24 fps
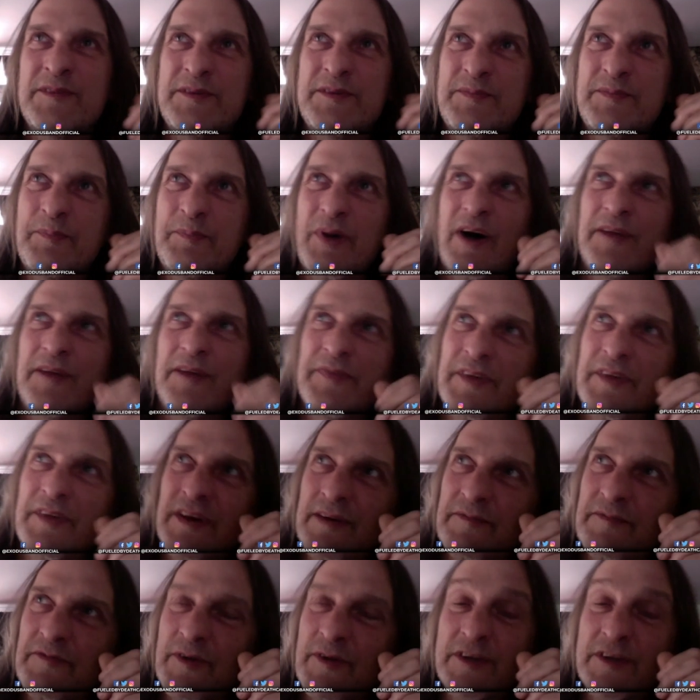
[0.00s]
bought
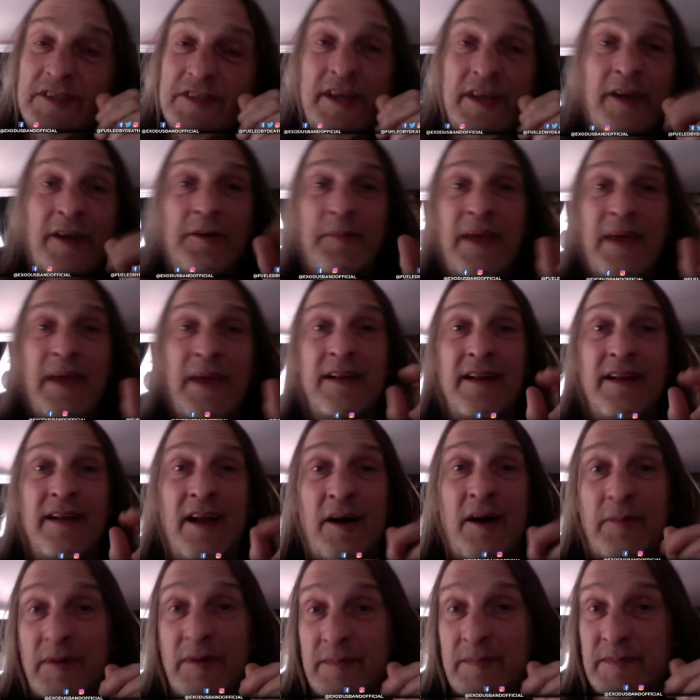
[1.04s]
the first Iron Maiden
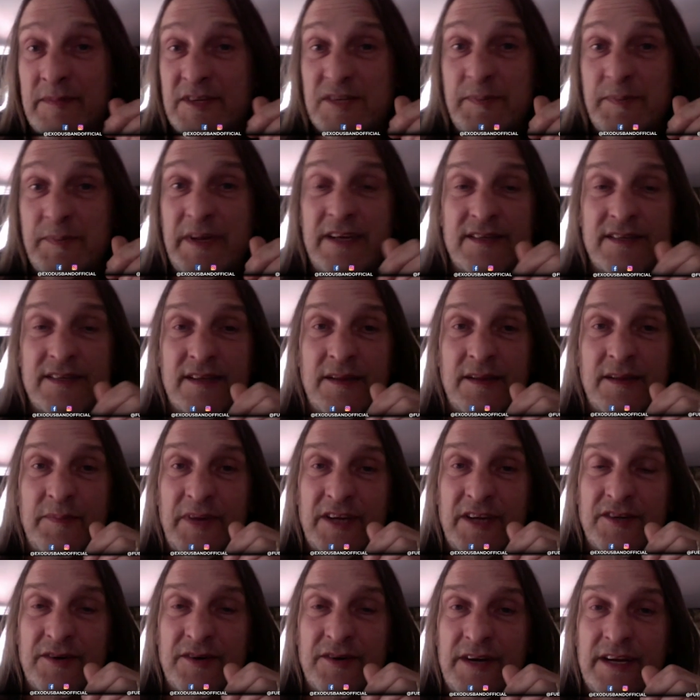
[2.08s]
album just because of the
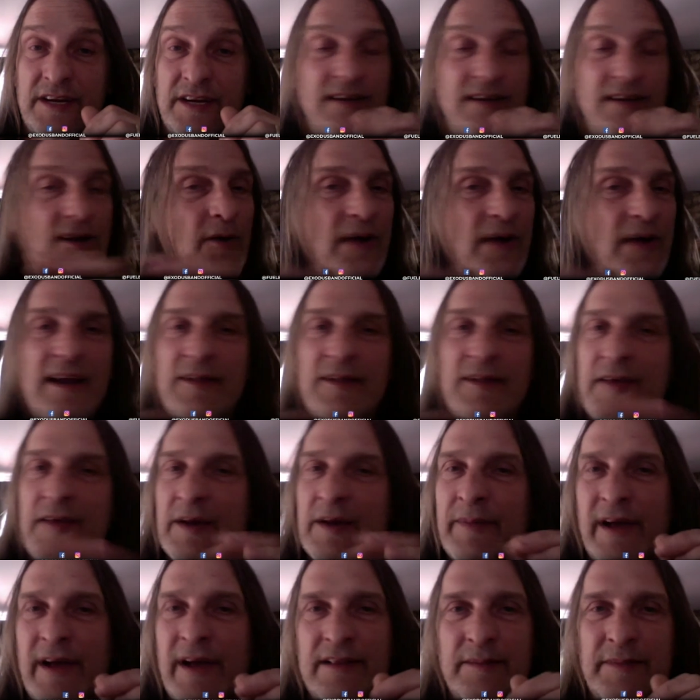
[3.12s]
picture. He didn't know anything
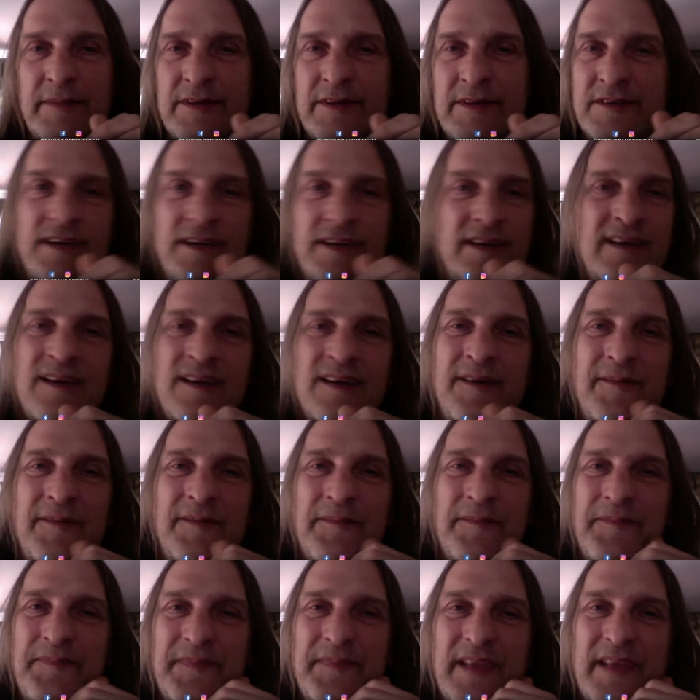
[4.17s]
about the music.
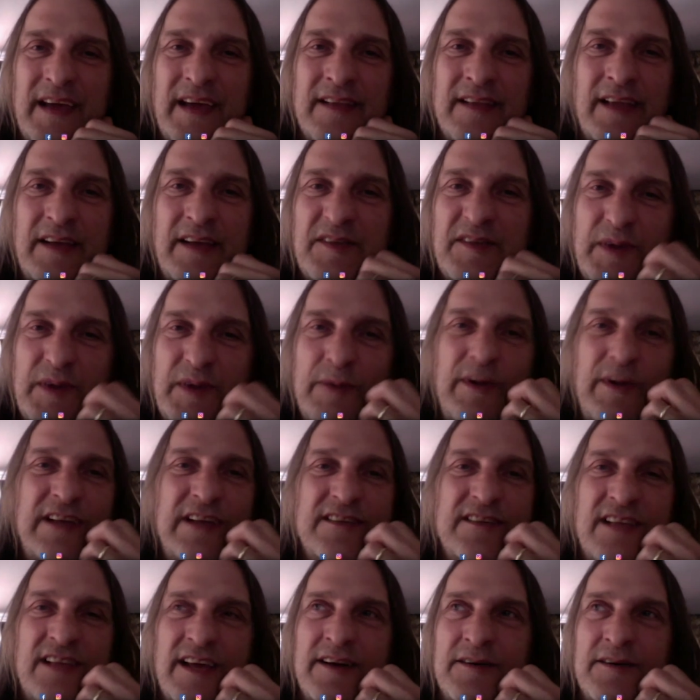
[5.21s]
And like three
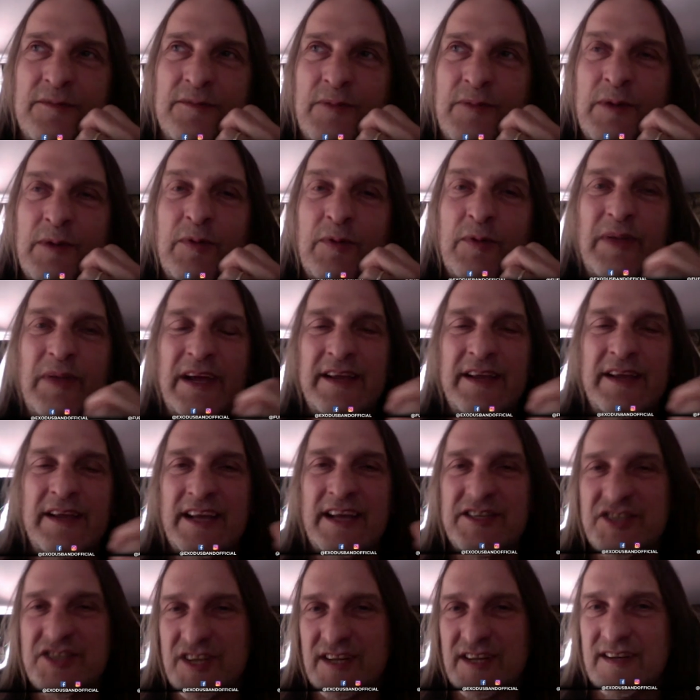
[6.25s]
weeks later, we were playing
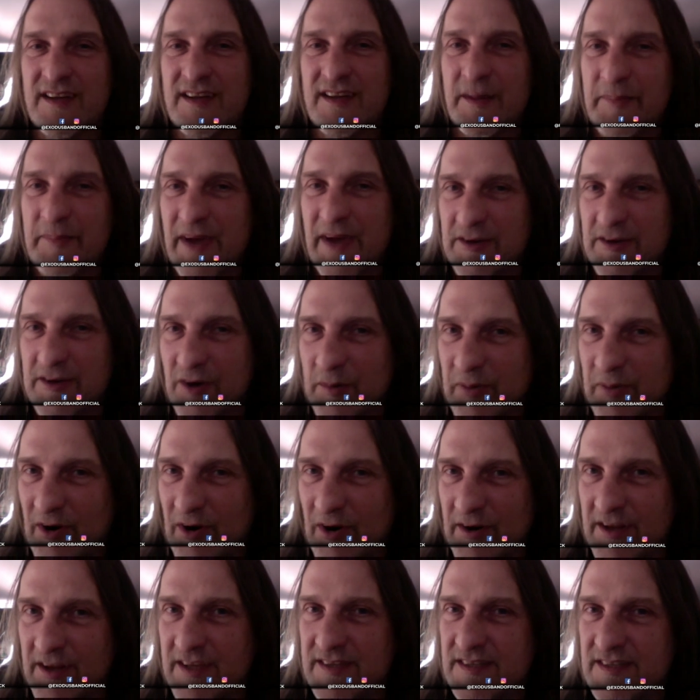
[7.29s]
that shit at backyard
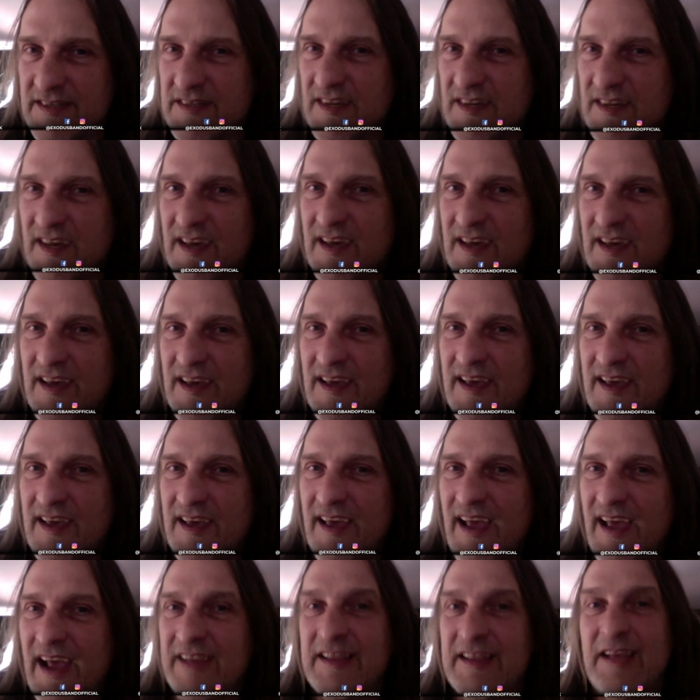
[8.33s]
parties,
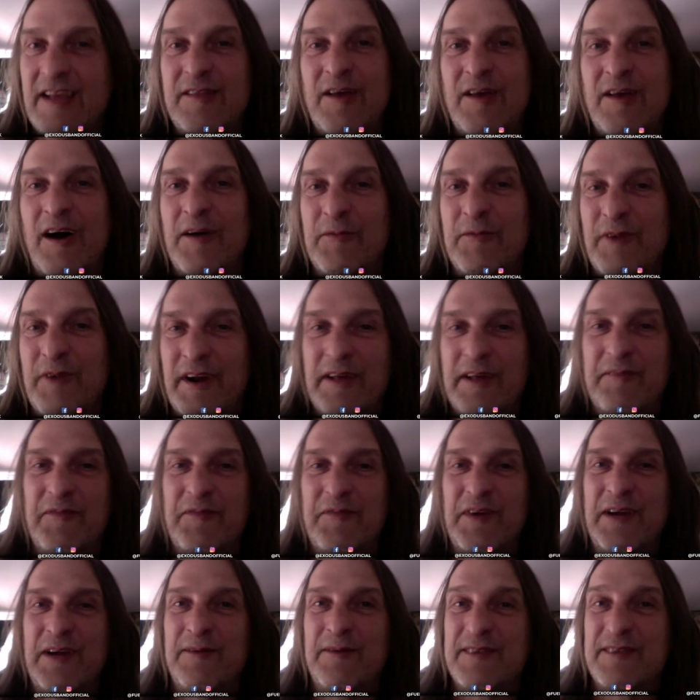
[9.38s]
and they thought "Running
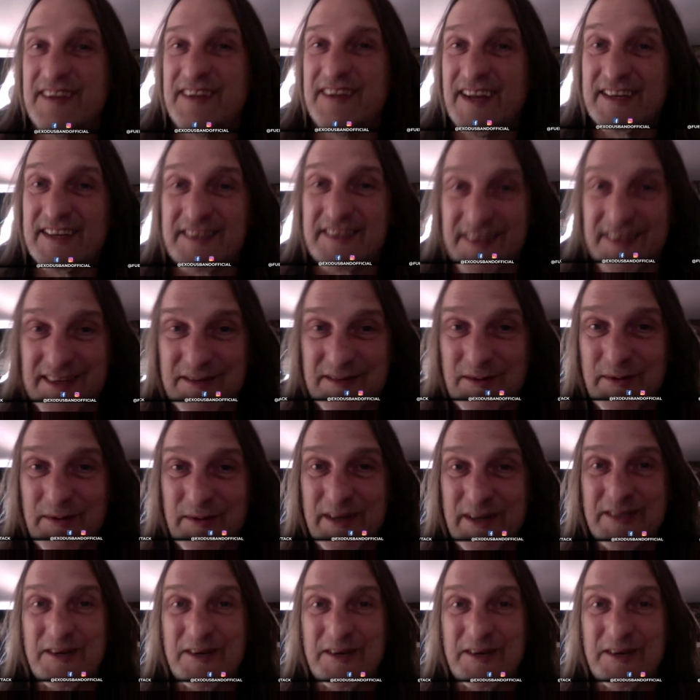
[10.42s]
Free" was an Exodus original.